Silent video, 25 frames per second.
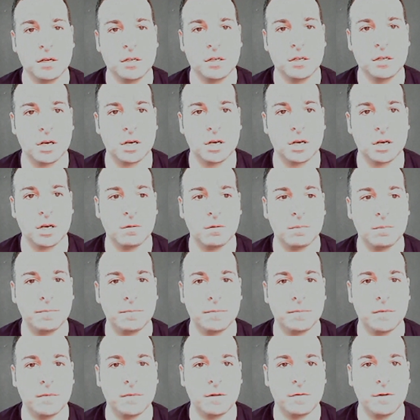So,
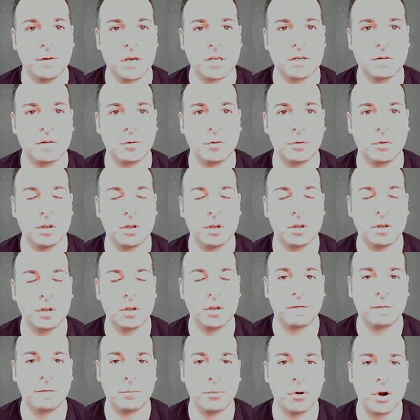first of all,
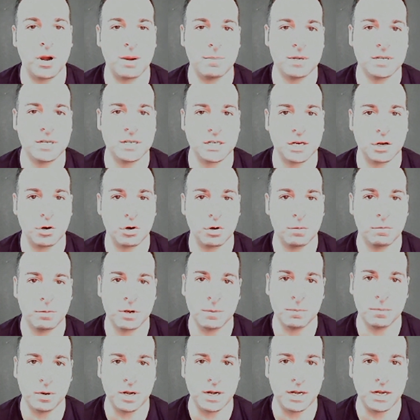the premise is
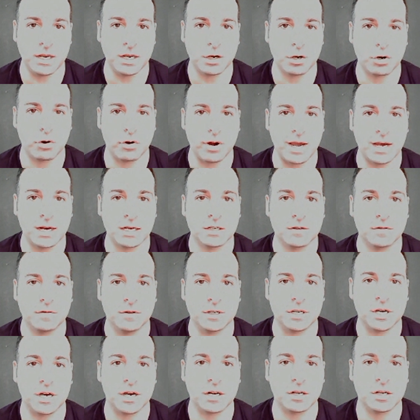completely incorrect for
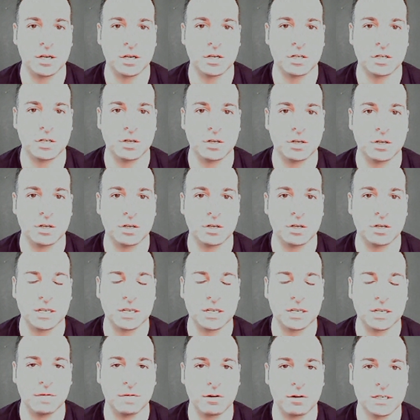diagnosing or detecting
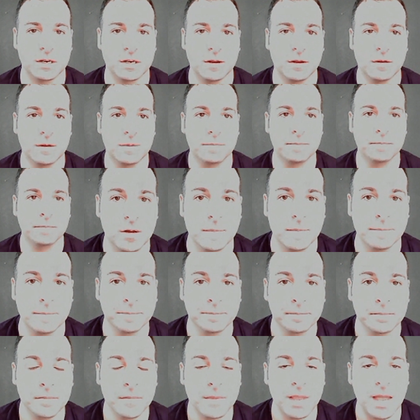it.
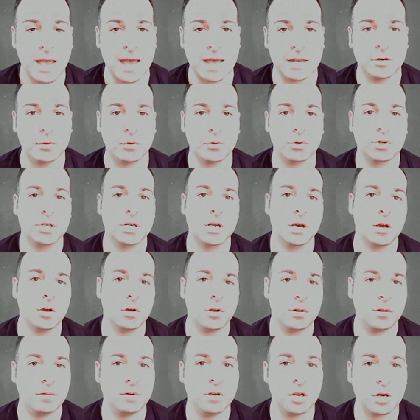And also,
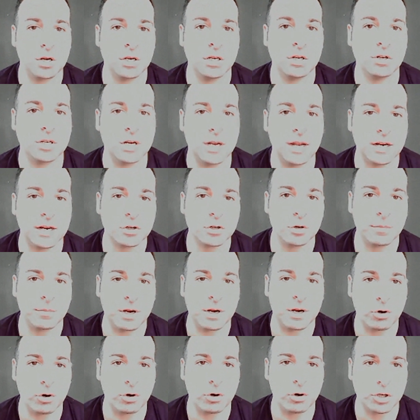you can use electron
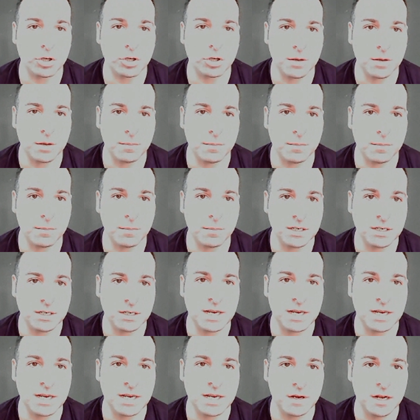microscopy to
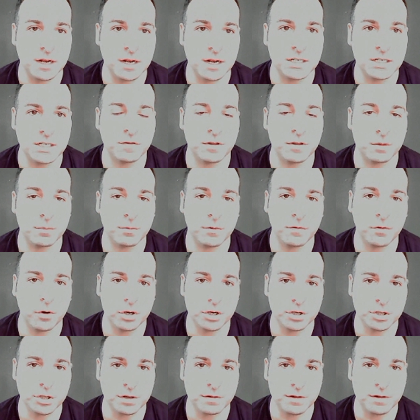detect, at least for the
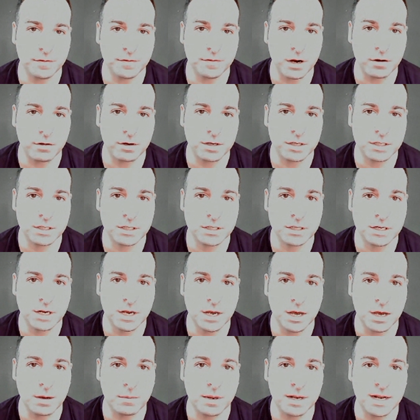morphology of the virus.
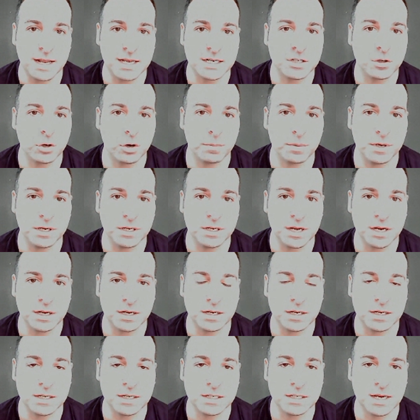And that's not been done
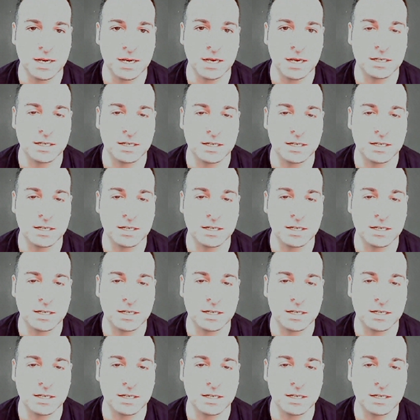in this case.